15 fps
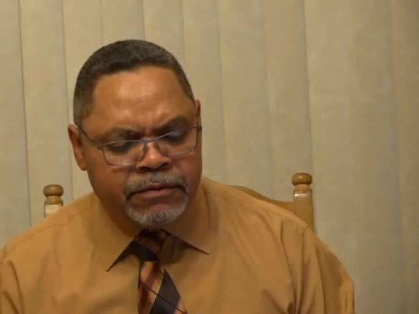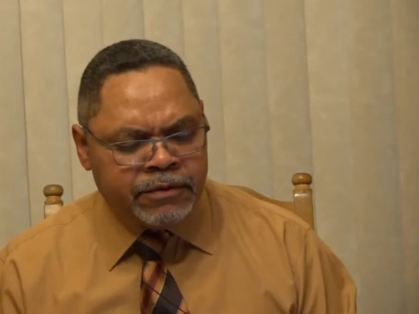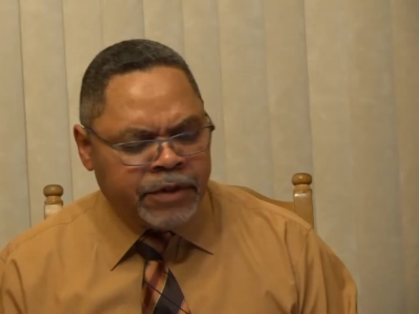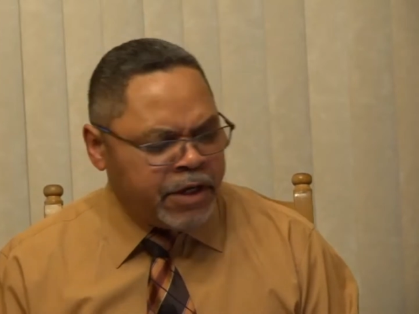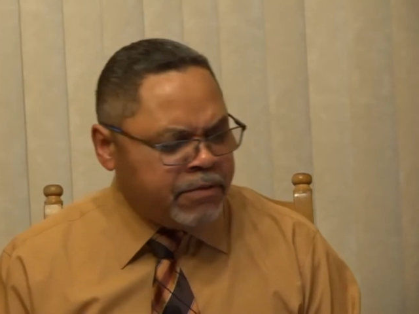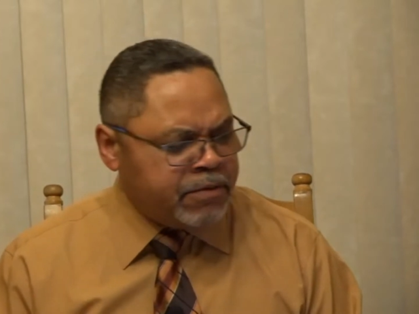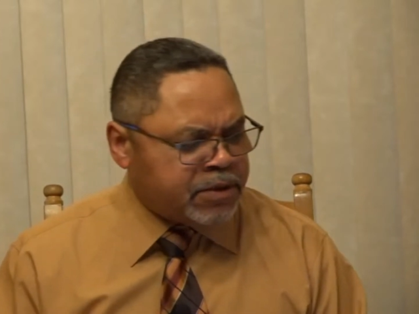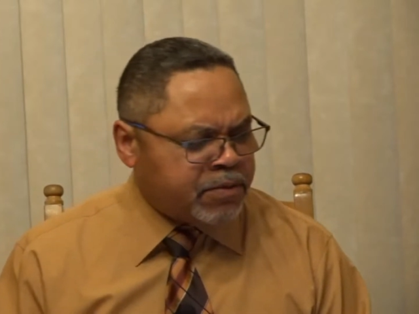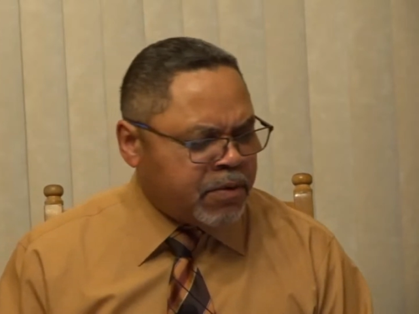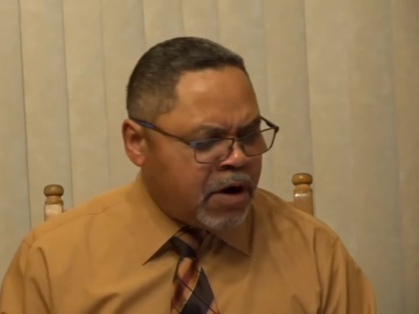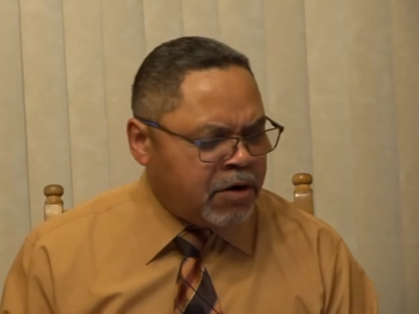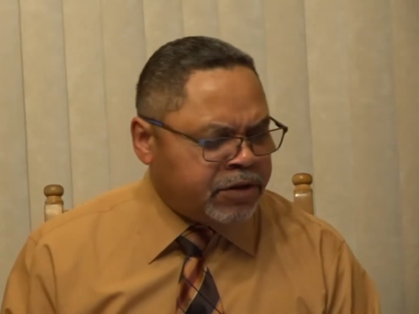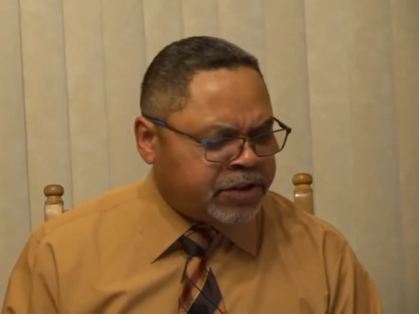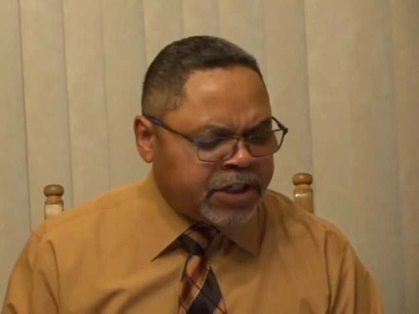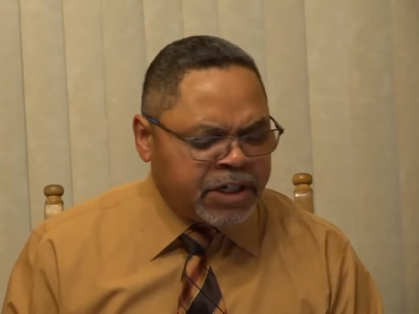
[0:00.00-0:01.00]
He was
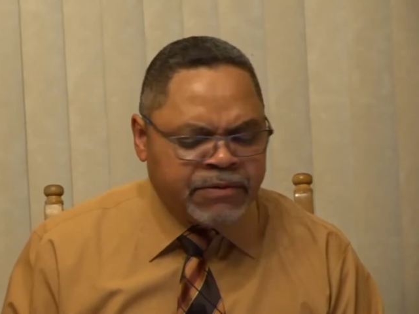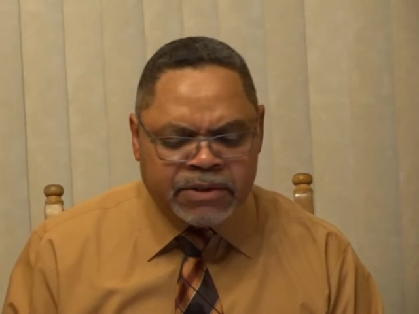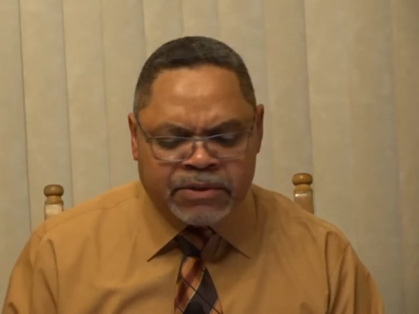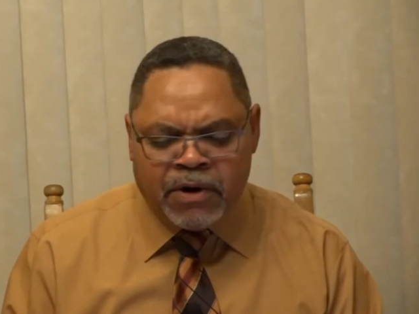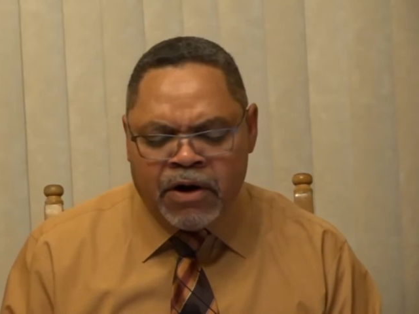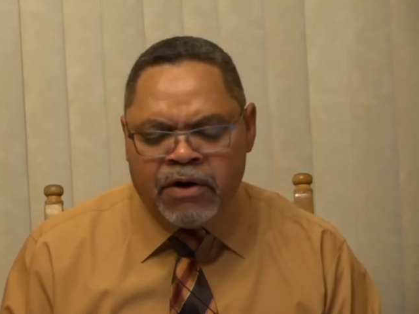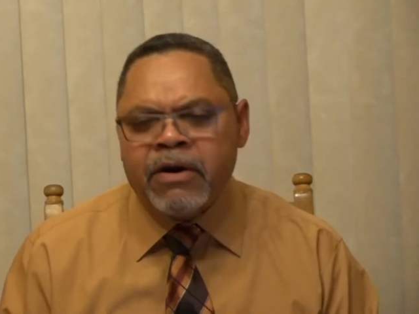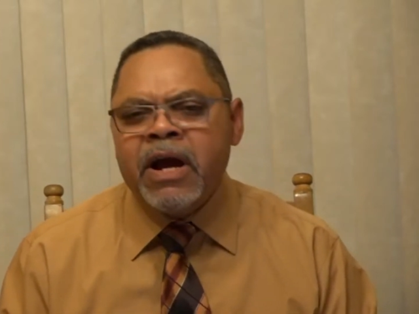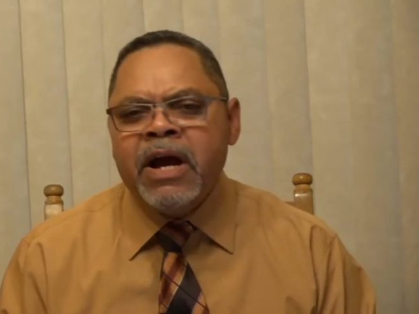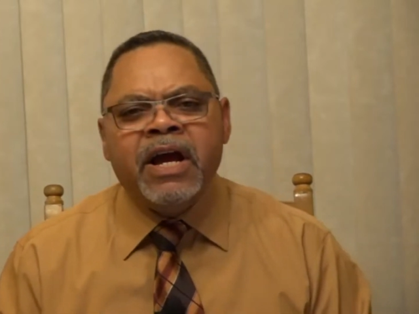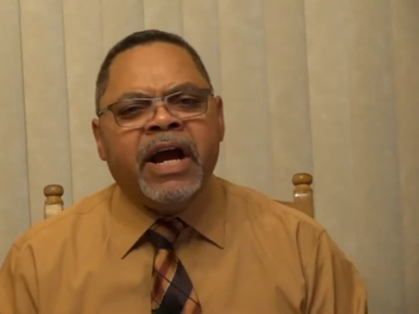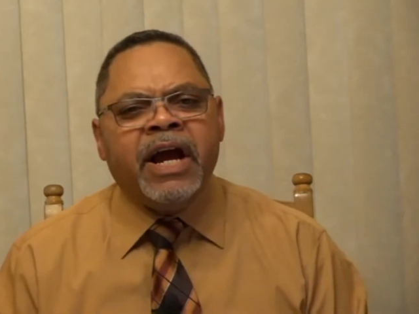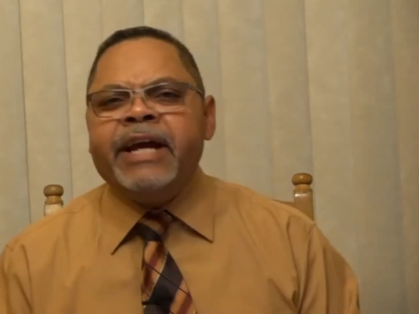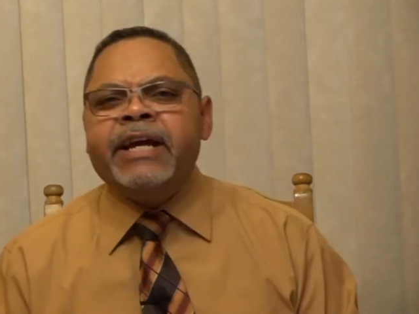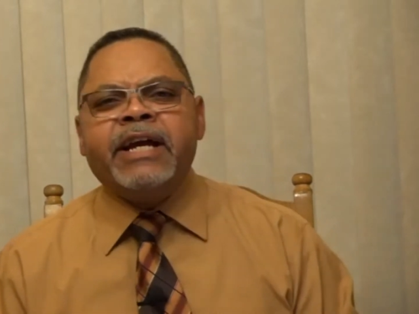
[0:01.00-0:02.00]
wrong, she was wrong.
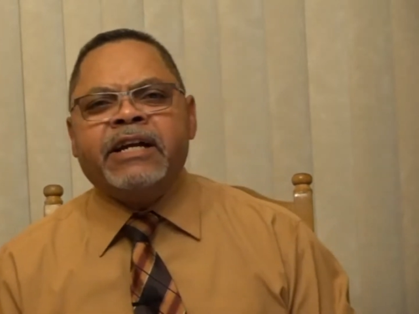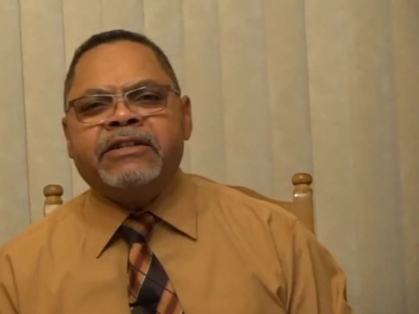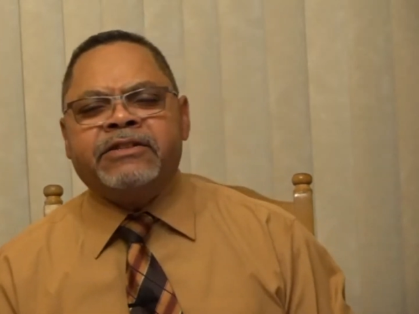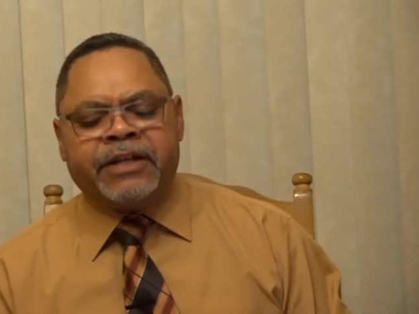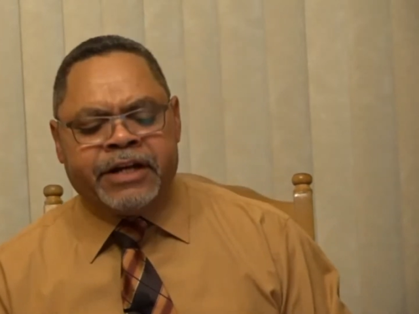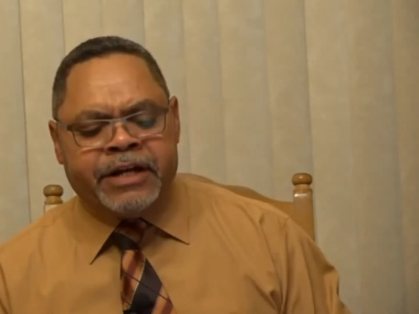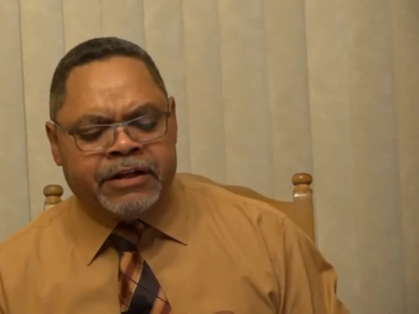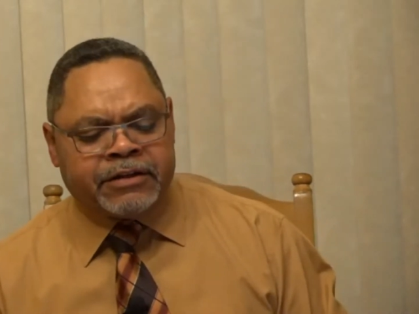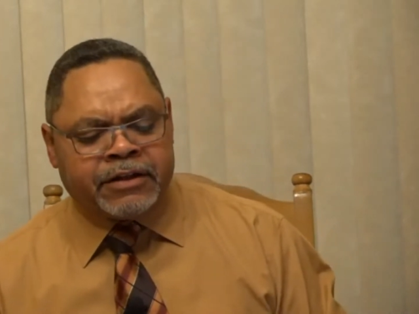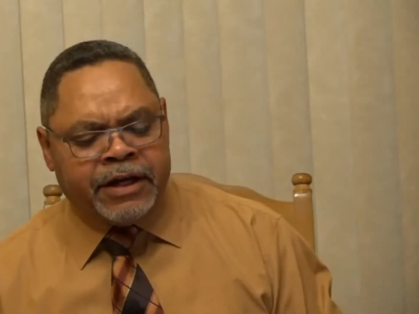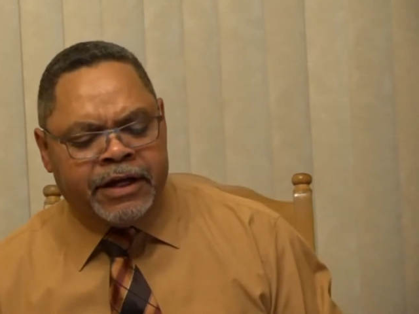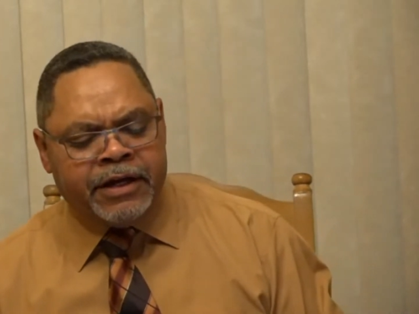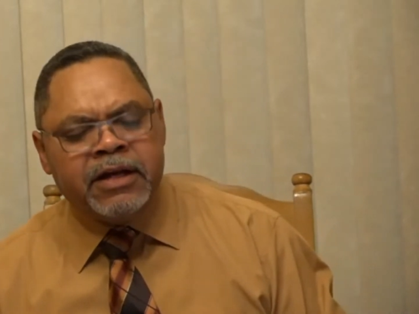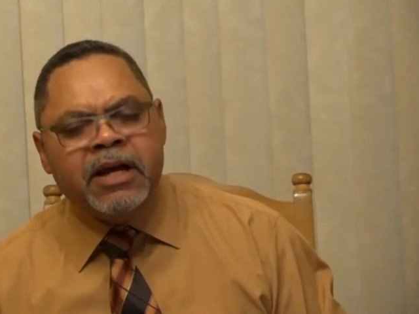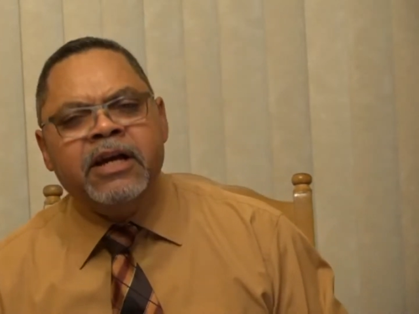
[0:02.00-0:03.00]
I ain't got to say
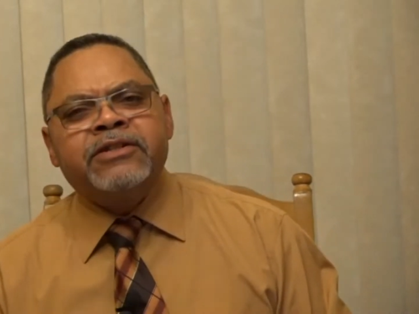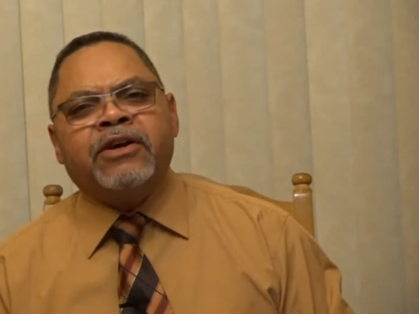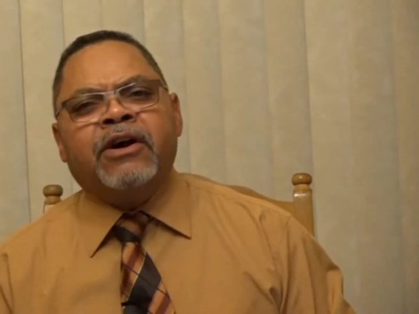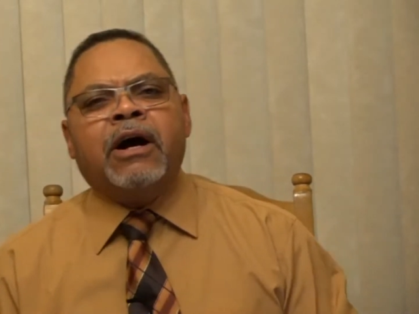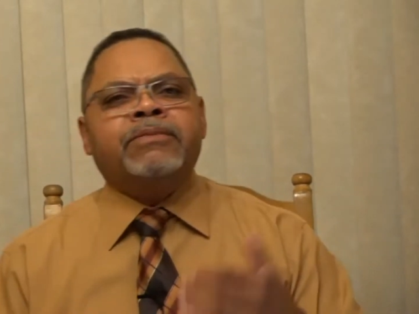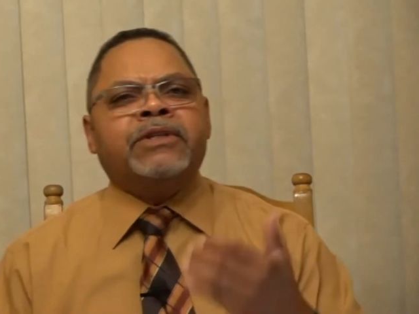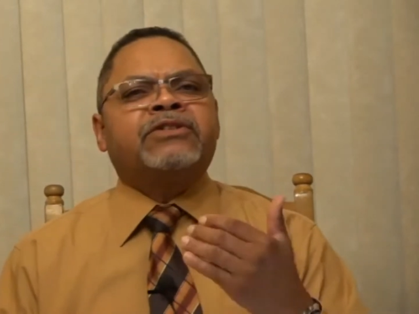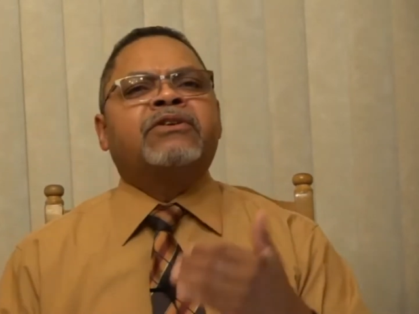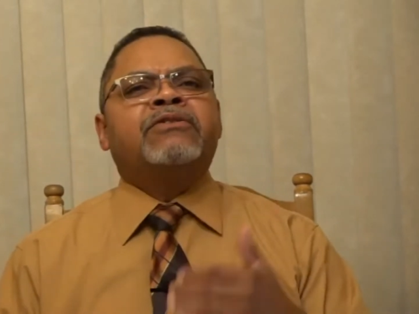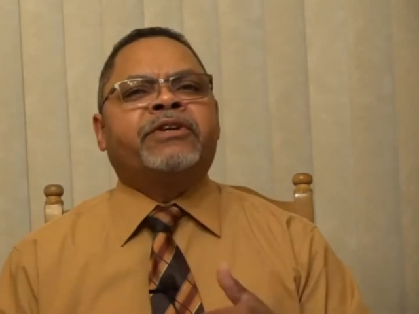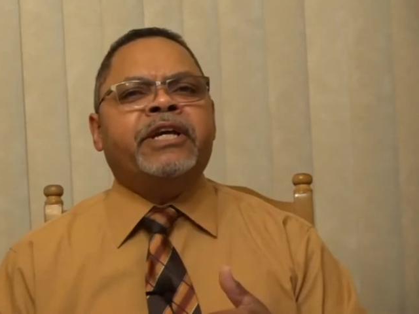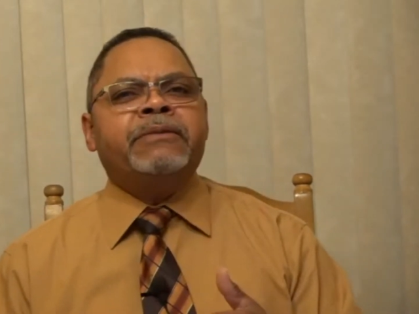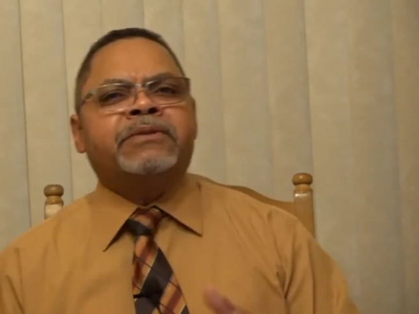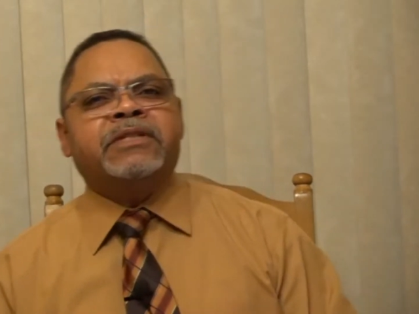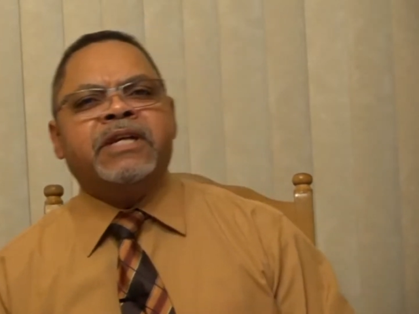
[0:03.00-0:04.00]
anything, so I'm just going
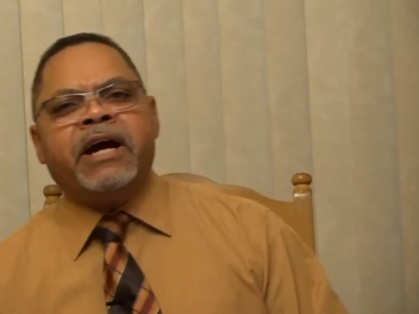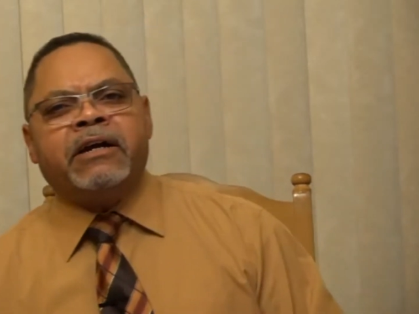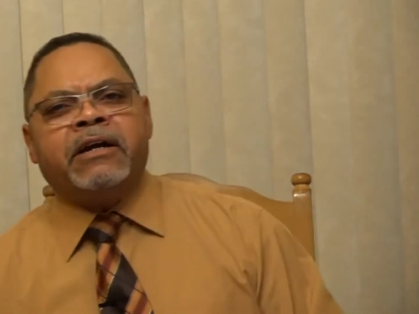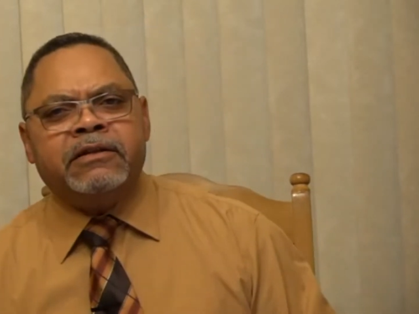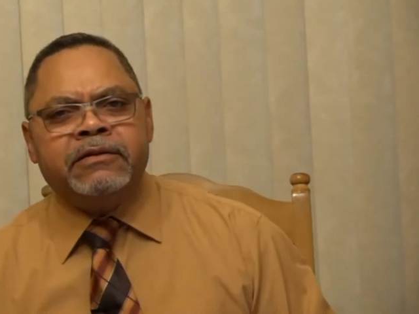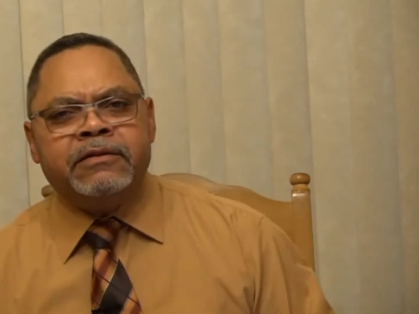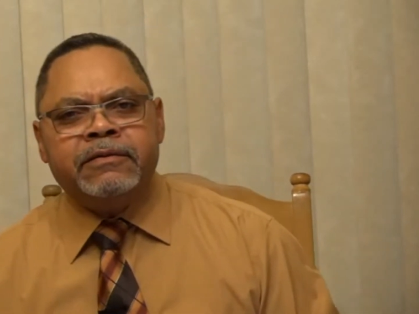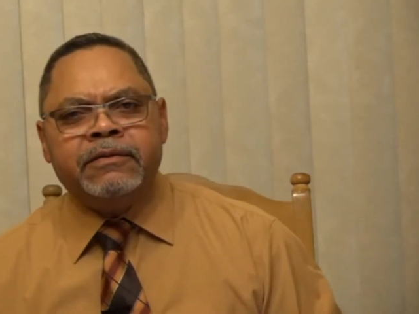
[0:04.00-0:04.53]
to keep silent.